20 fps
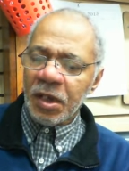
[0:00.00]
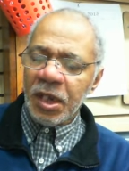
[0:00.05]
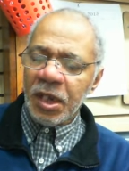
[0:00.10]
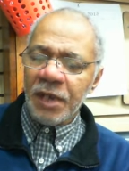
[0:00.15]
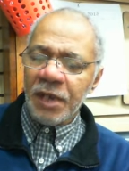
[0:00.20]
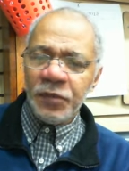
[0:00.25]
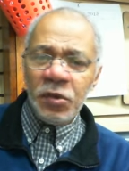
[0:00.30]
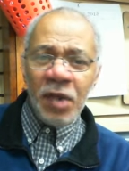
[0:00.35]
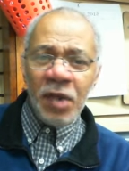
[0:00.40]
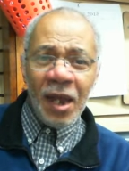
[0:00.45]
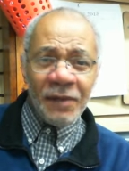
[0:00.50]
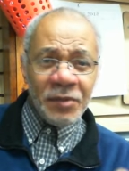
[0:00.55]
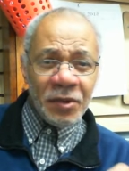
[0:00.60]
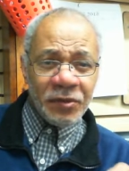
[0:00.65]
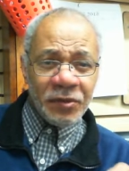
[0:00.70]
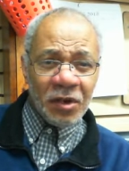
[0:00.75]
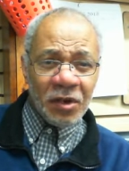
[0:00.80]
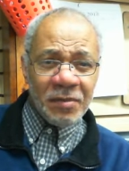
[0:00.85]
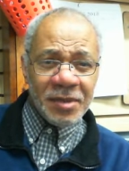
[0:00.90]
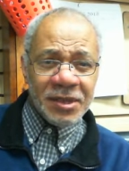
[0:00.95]
if you have your
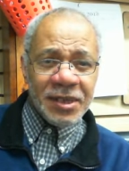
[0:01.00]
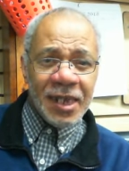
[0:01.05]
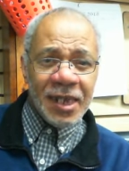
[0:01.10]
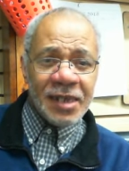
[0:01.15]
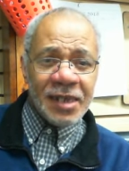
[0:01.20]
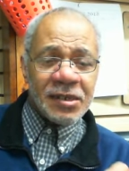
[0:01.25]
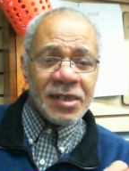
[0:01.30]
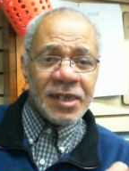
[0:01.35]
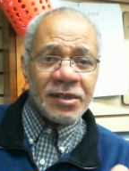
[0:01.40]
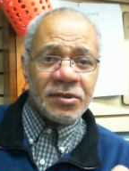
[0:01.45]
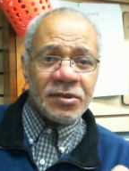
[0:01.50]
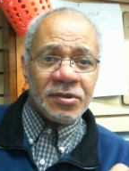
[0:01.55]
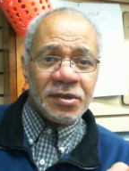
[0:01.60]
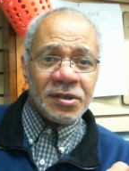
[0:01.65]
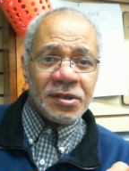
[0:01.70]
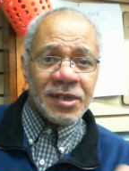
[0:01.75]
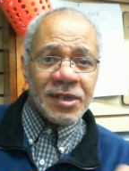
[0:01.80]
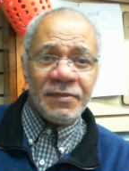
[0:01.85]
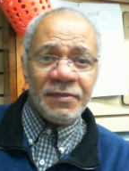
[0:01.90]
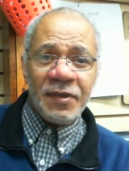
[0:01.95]
thermostat set to
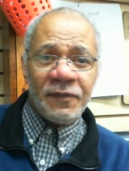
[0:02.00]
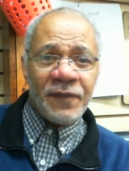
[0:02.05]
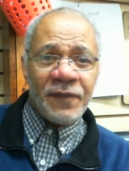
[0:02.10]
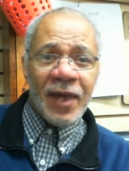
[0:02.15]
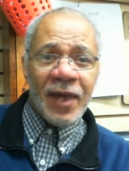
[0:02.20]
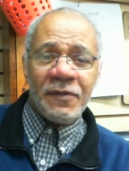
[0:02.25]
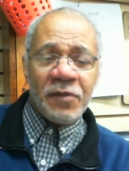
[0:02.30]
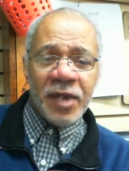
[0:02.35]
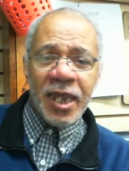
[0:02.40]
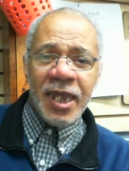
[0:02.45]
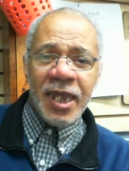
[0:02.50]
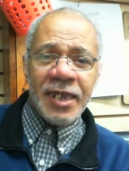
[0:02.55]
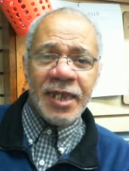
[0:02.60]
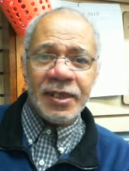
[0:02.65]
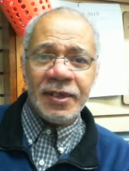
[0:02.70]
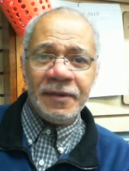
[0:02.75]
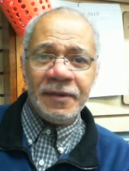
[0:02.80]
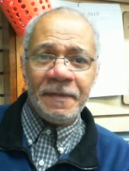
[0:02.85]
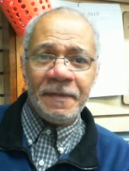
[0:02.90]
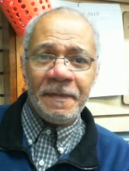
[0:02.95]
75 or
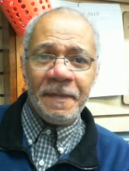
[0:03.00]
80